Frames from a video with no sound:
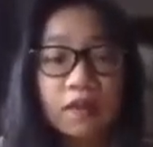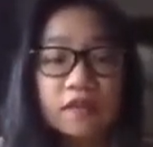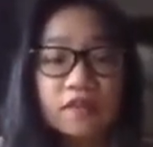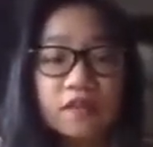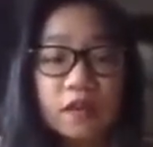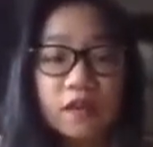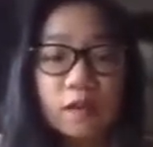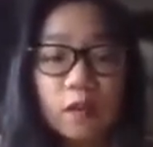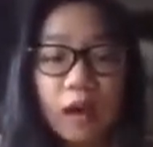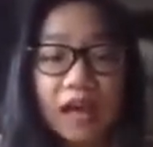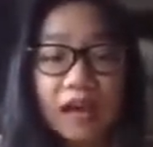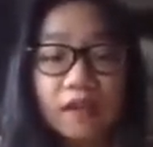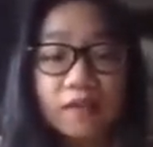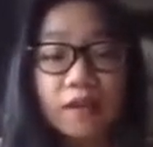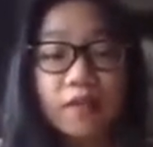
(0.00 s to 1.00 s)
So
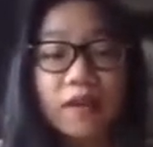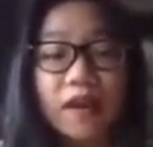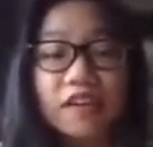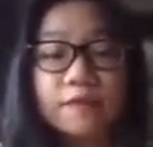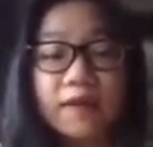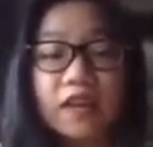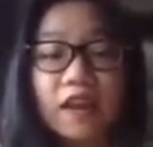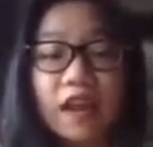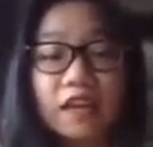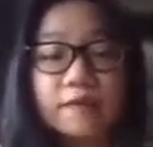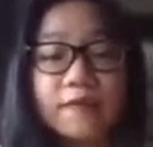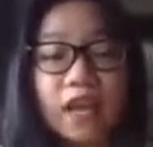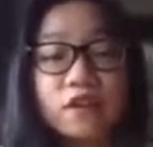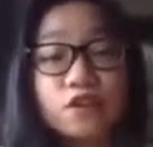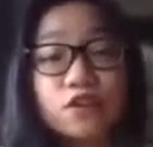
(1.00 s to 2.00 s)
although there has been an
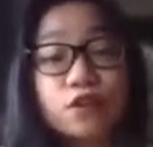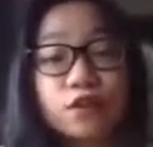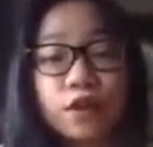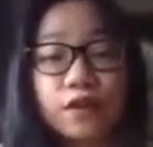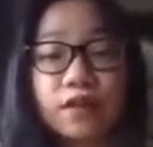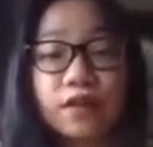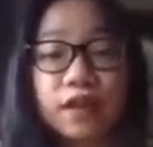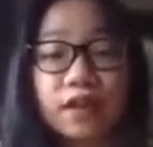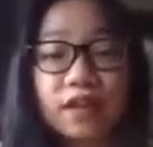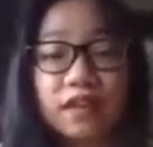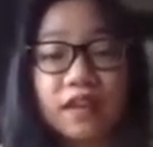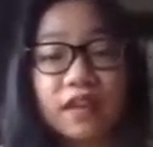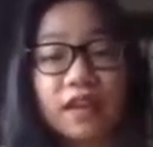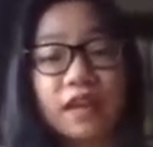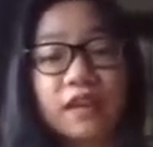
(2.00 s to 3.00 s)
exponential growth in
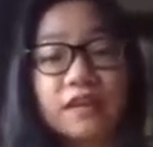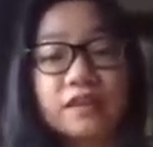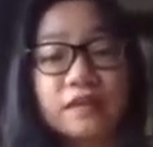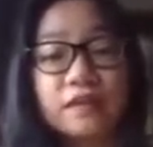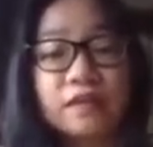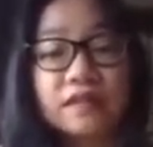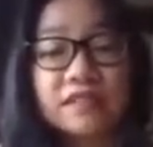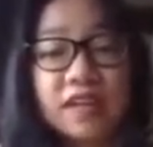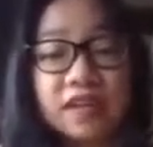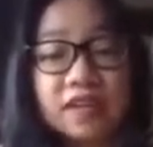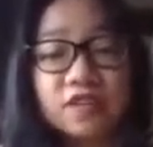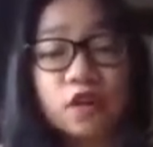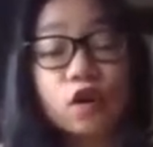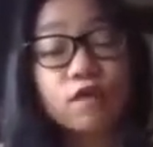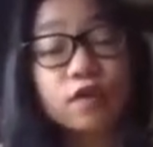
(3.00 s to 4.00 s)
eDNA
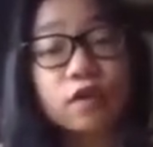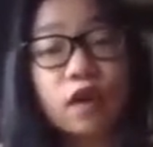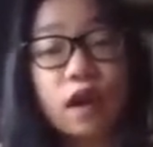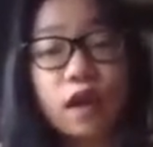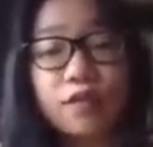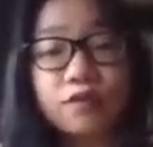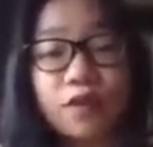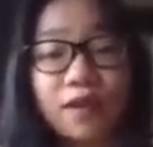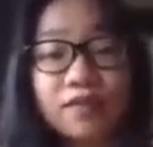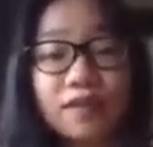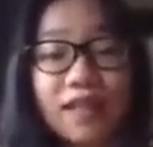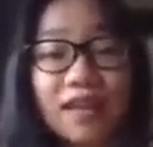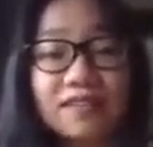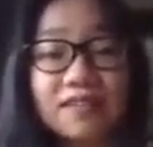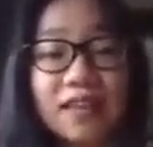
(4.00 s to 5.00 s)
studies overall throughout the
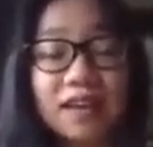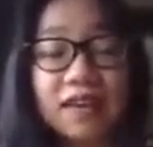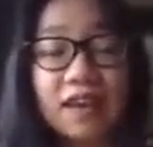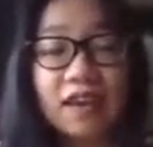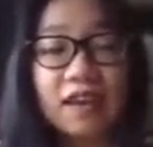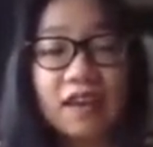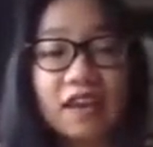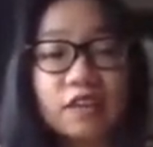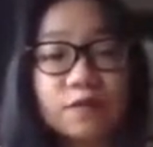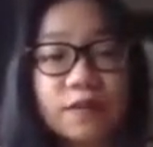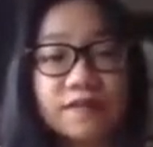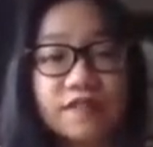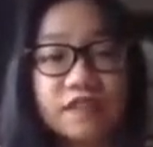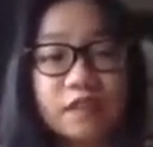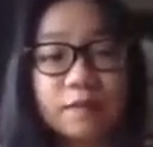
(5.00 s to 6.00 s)
last decade, as
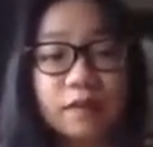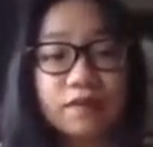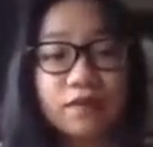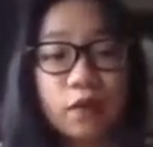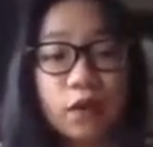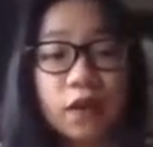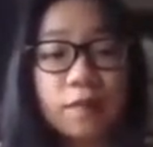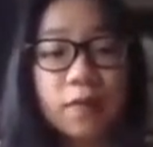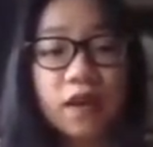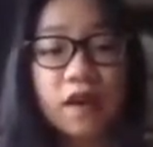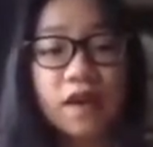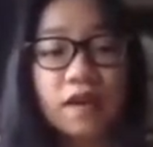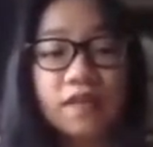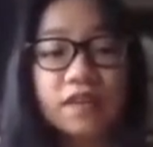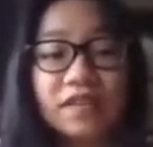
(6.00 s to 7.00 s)
we've seen before,
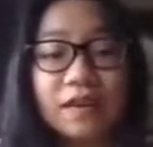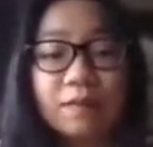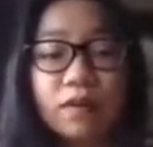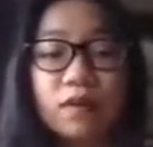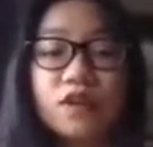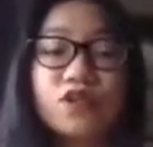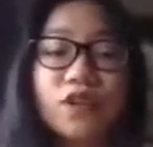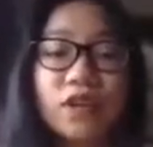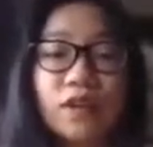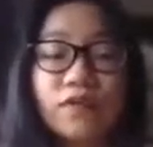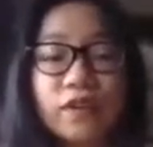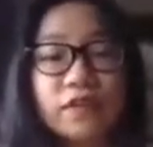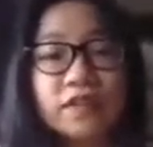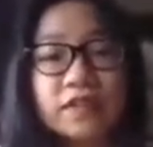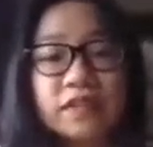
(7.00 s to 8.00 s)
the temporal trend of
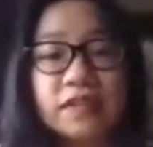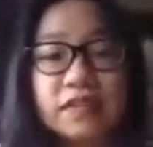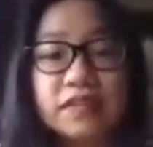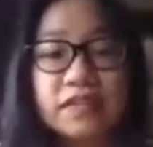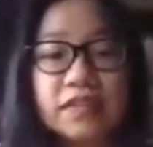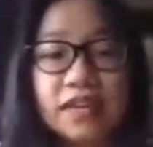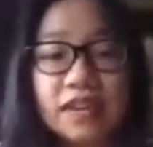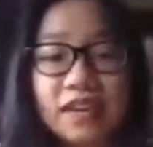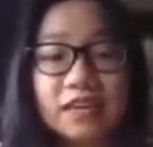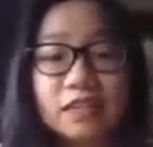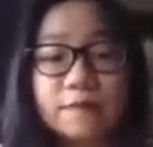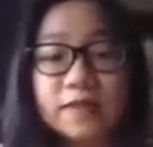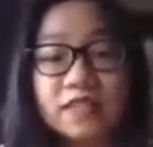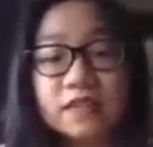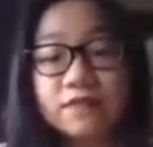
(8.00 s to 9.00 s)
using eDNA
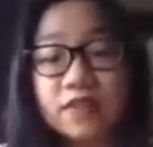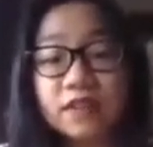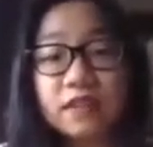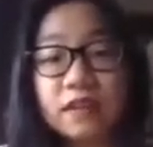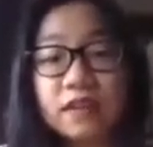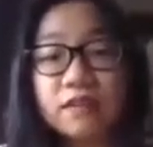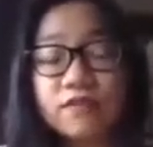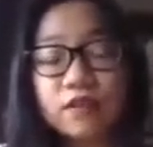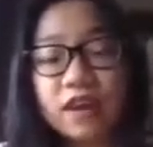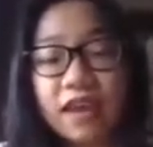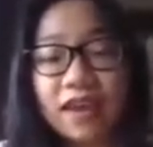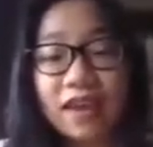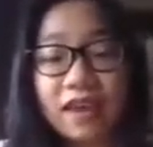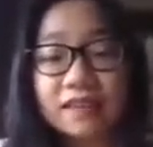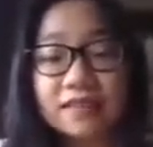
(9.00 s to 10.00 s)
specifically for
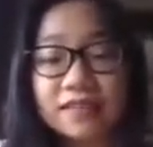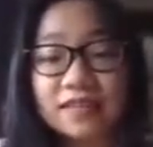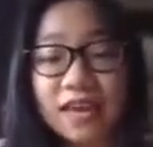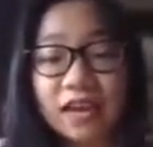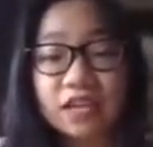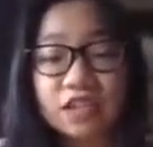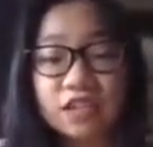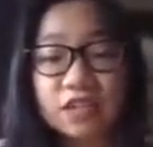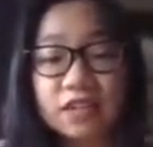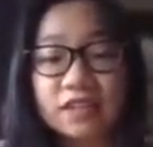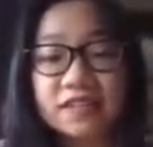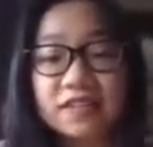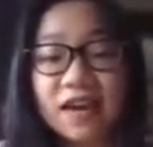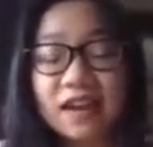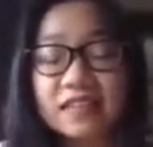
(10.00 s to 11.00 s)
AIS detection
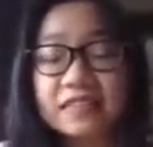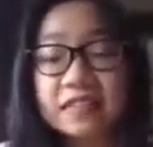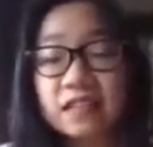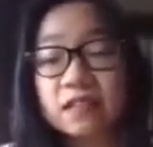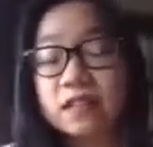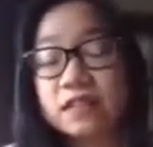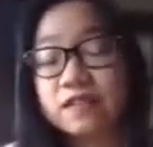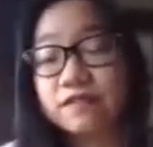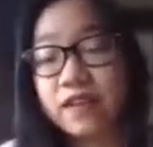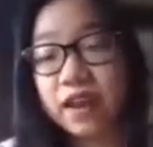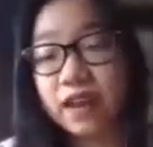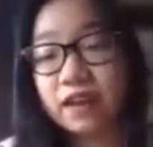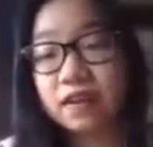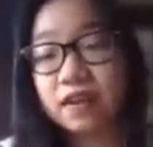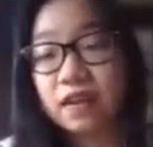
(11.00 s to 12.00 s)
is not as clearly
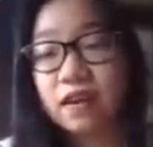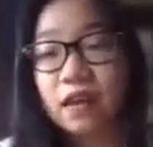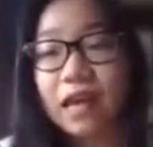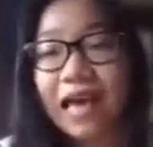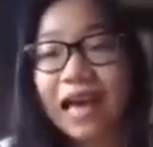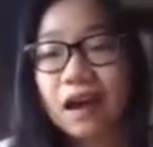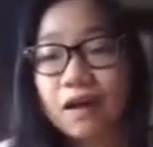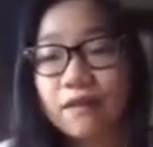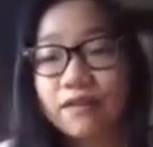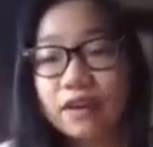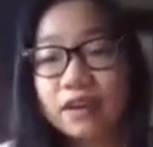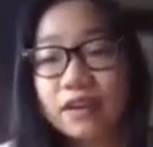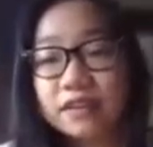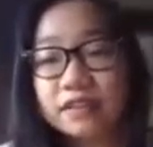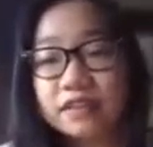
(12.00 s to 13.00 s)
defined. However,
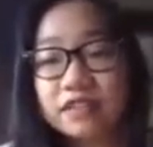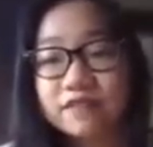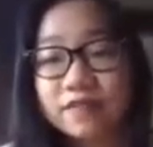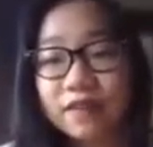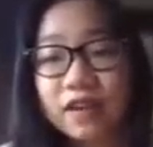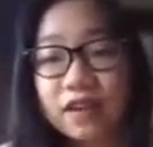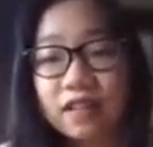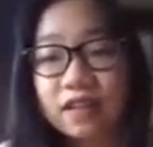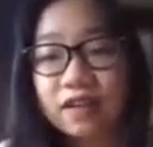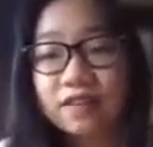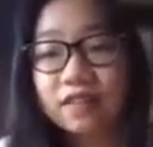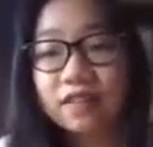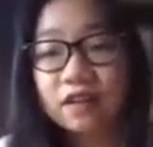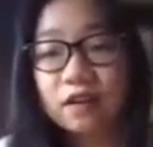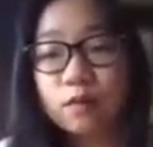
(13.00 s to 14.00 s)
it is very clear
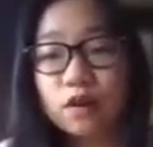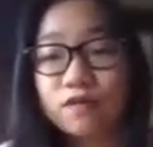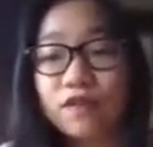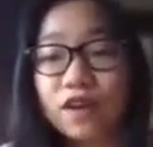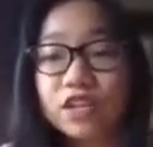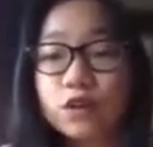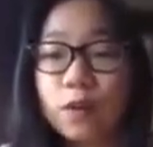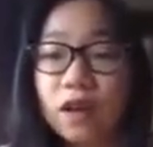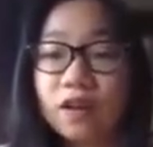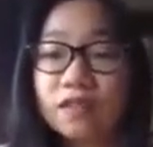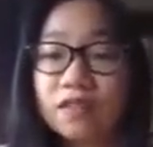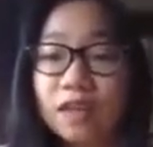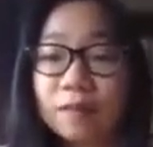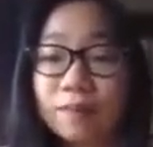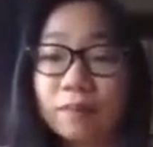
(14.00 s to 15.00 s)
that there are more freshwater
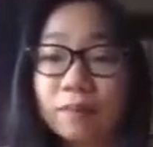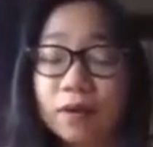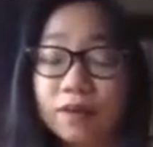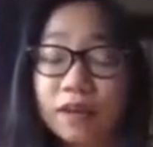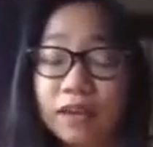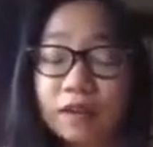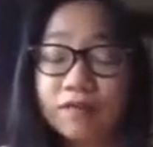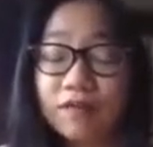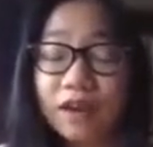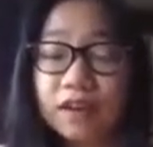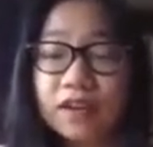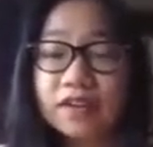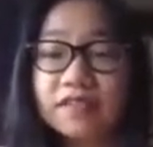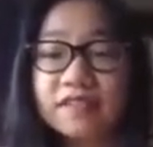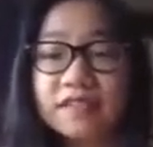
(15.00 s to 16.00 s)
than marine
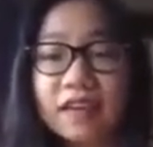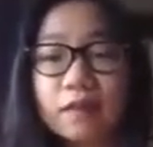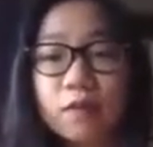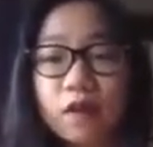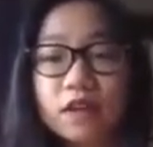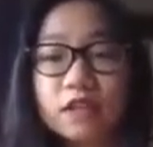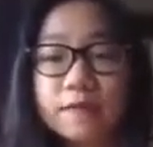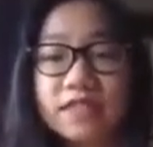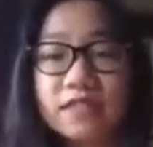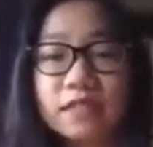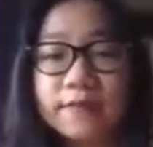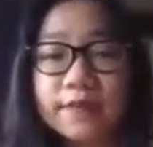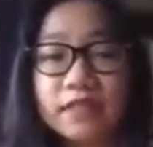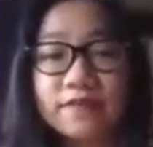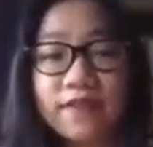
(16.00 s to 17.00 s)
records and more
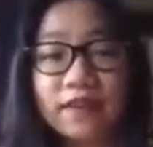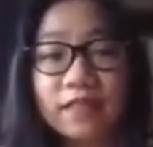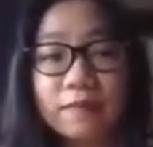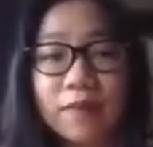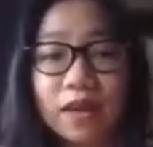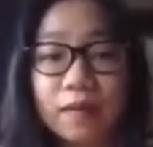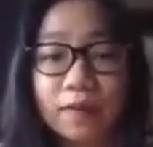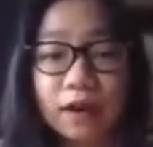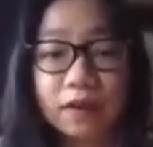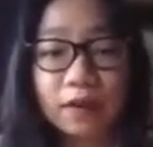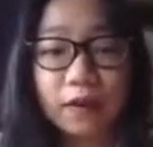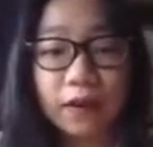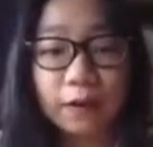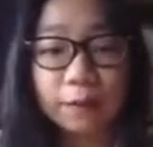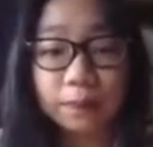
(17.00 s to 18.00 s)
species-specific than
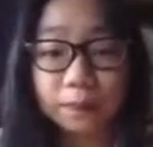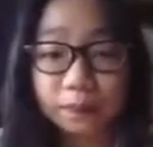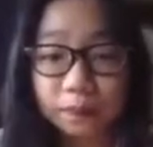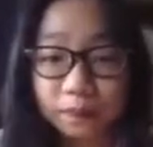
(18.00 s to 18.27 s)
metabarcoding.